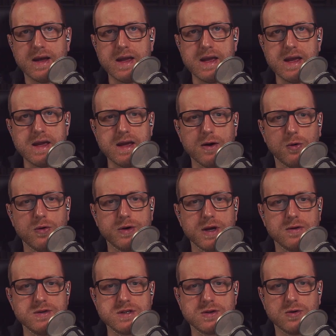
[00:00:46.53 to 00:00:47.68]
EE
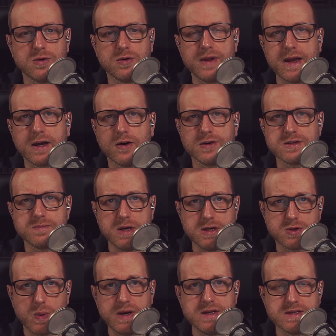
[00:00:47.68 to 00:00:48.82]
audio store. They cost me
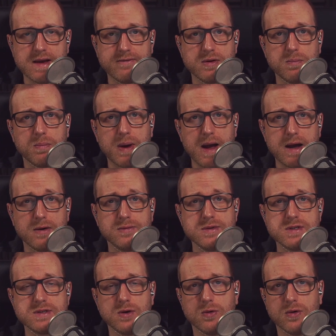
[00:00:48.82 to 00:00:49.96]

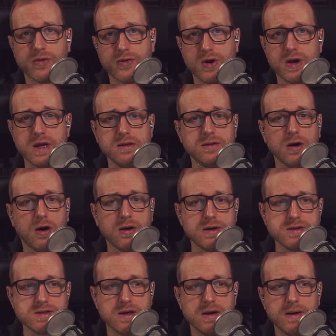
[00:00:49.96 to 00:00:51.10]
£27 or
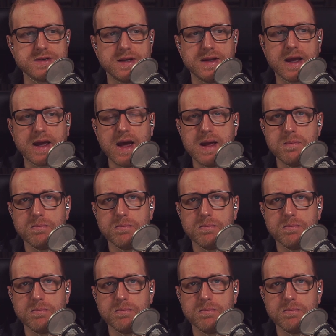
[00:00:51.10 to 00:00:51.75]
$30, and they came